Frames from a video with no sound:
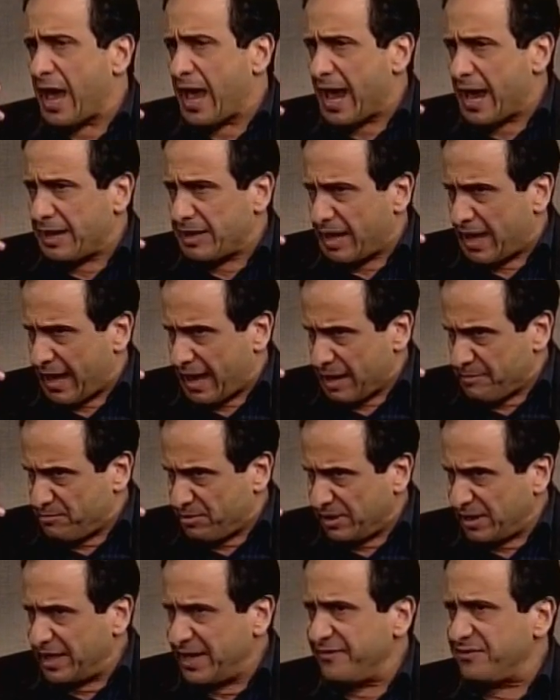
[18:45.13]
and a
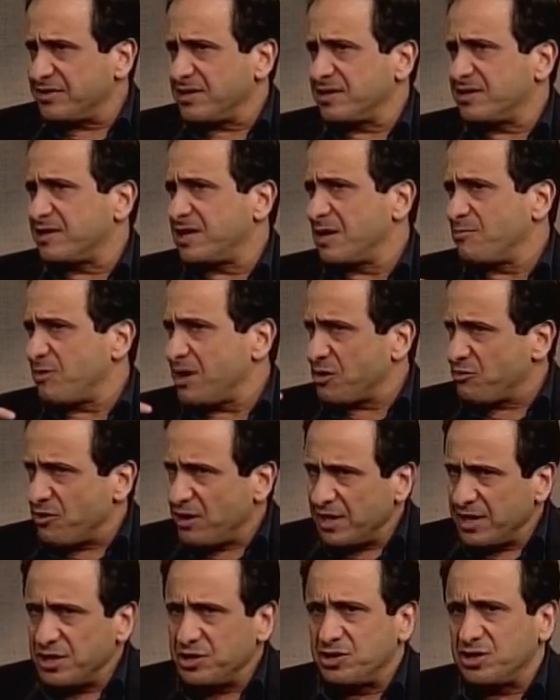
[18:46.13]
belief system, a
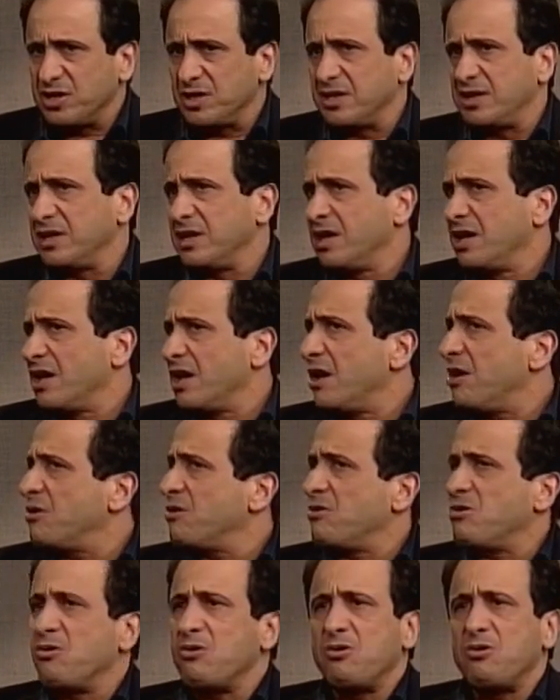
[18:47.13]
religion,
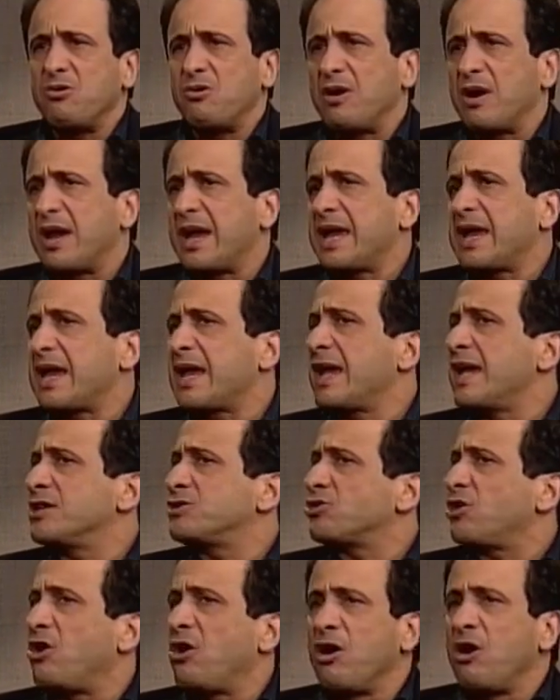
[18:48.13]
or
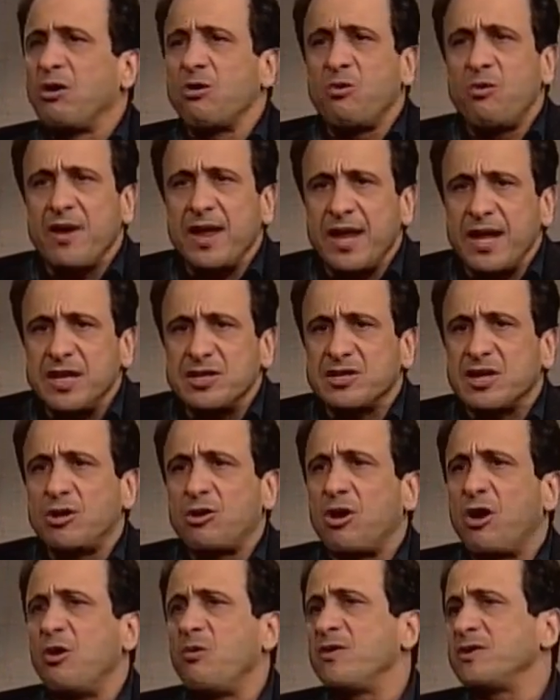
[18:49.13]
is always can
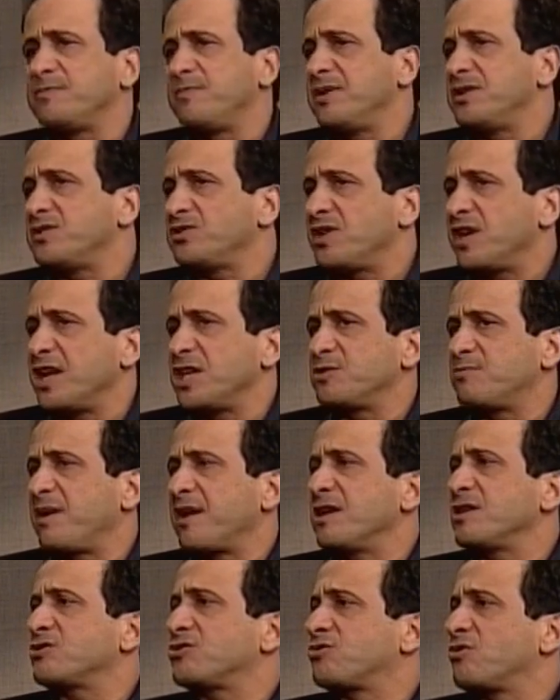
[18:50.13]
always be changed
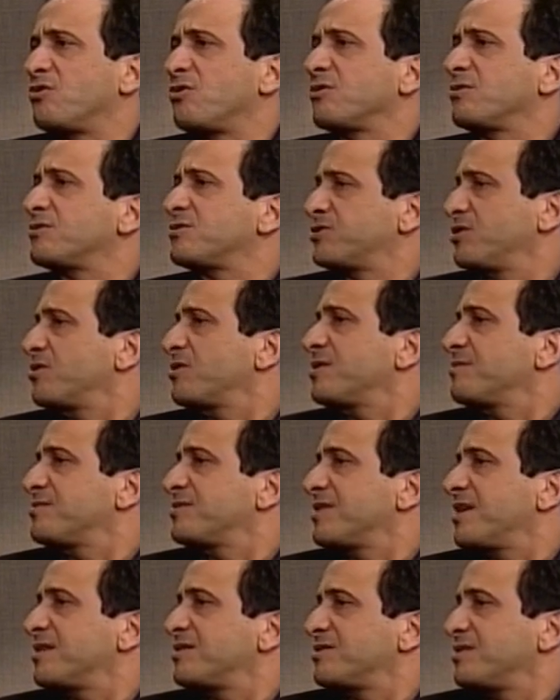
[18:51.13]
by historical
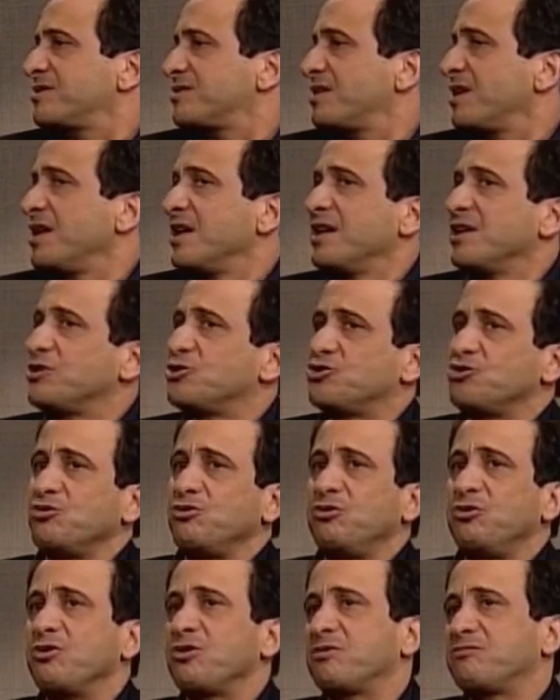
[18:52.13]
circumstances
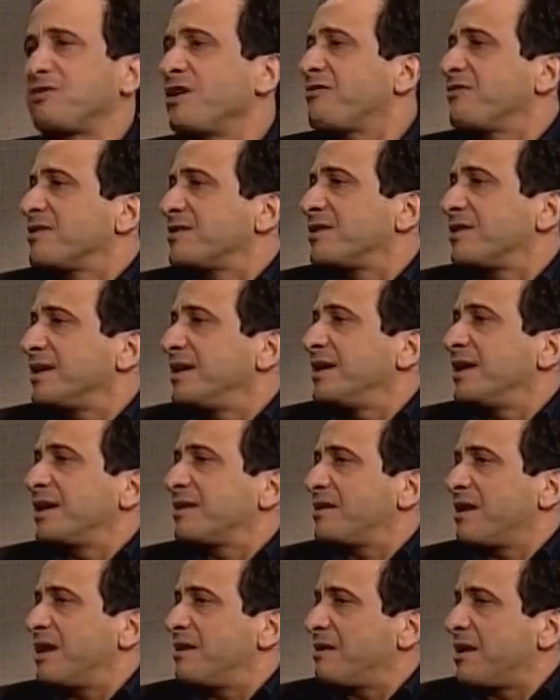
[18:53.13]
to look differently
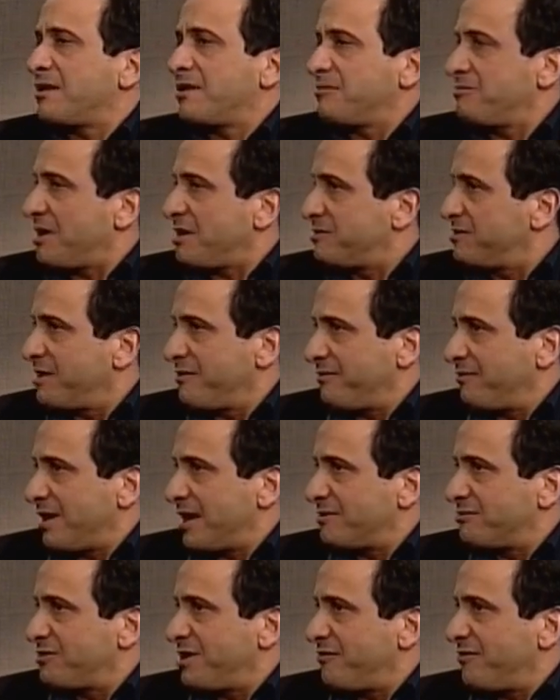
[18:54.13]
at, at, at, diff,
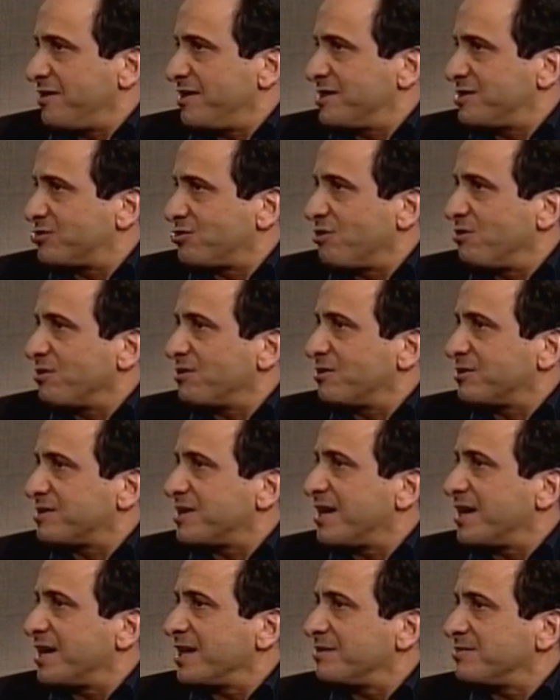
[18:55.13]
at different historical
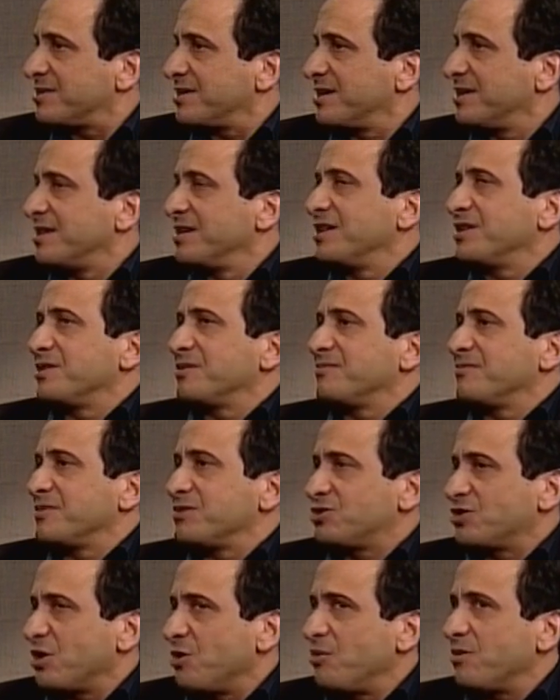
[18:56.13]
times.
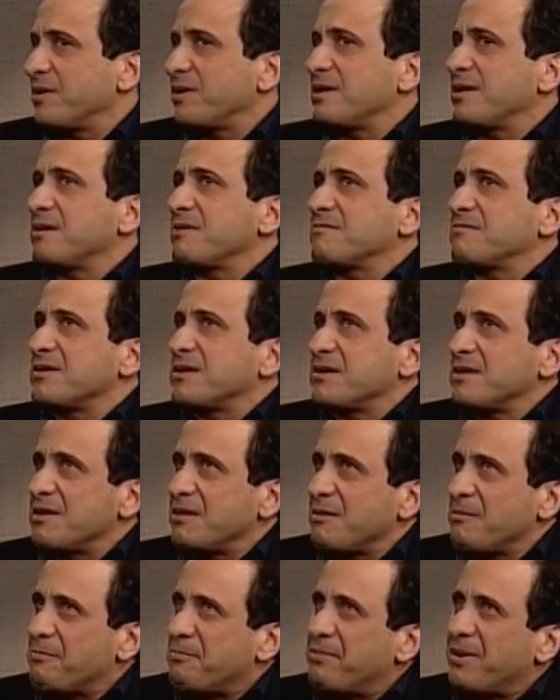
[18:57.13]
So,
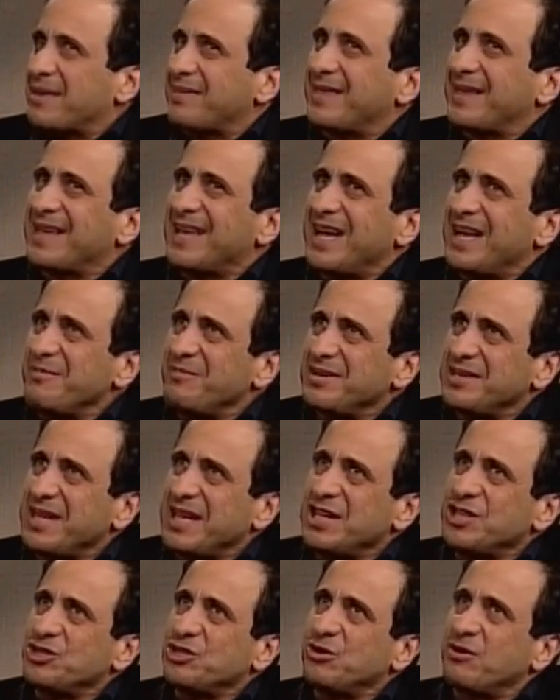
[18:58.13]
but the
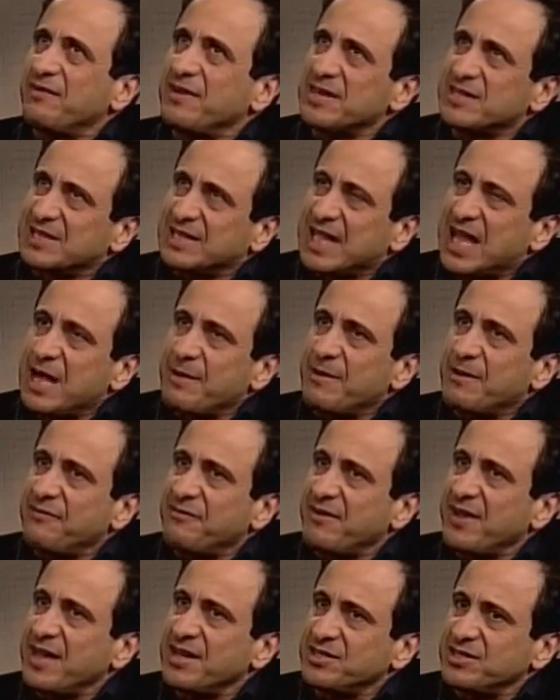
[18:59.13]
combination of Islam and
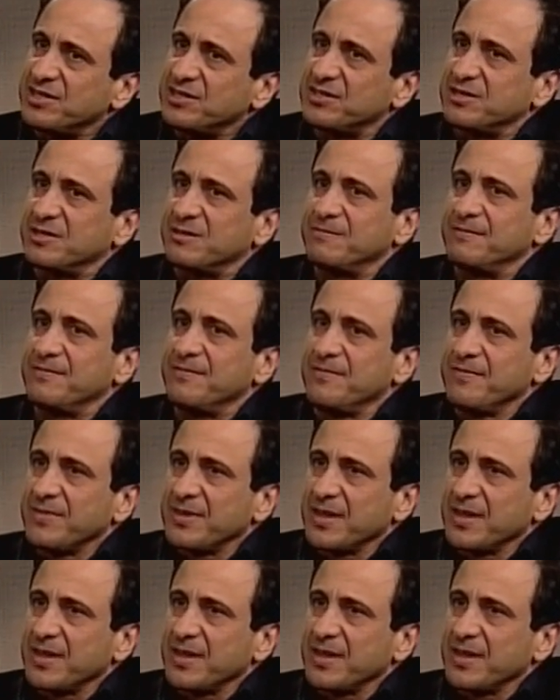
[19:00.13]
fascism,